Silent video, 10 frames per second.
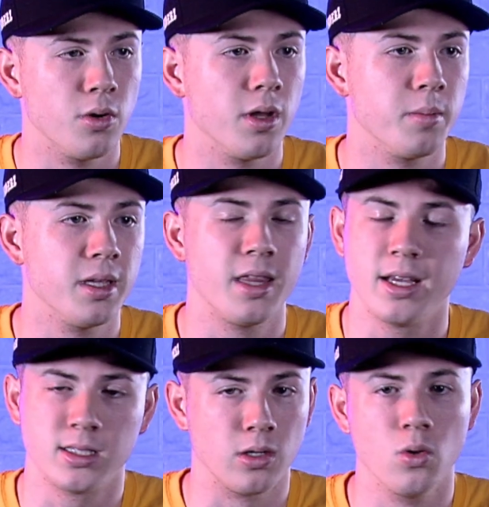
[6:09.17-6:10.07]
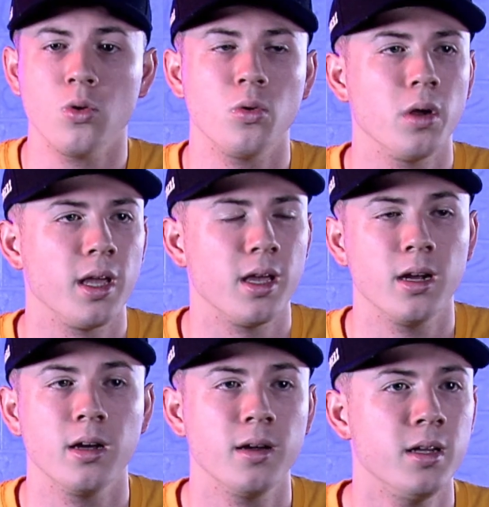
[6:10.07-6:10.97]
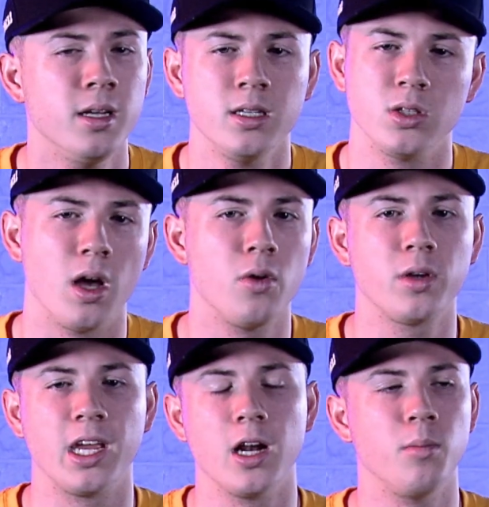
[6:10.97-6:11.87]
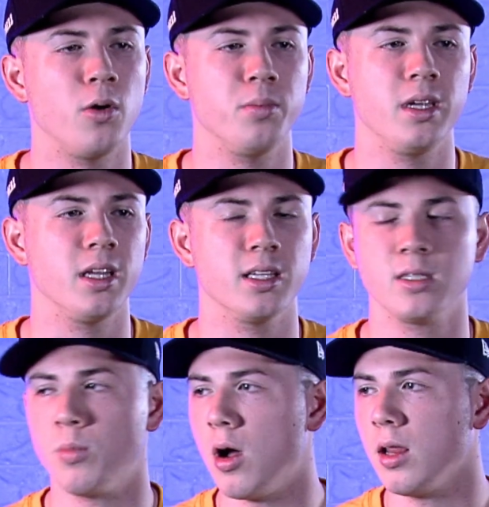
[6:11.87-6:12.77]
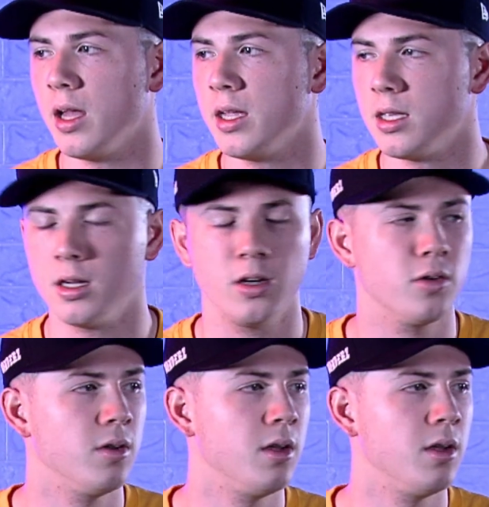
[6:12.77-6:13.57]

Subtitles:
what I mean? That's the goal. And so I don't care about being in the spotlight, you know.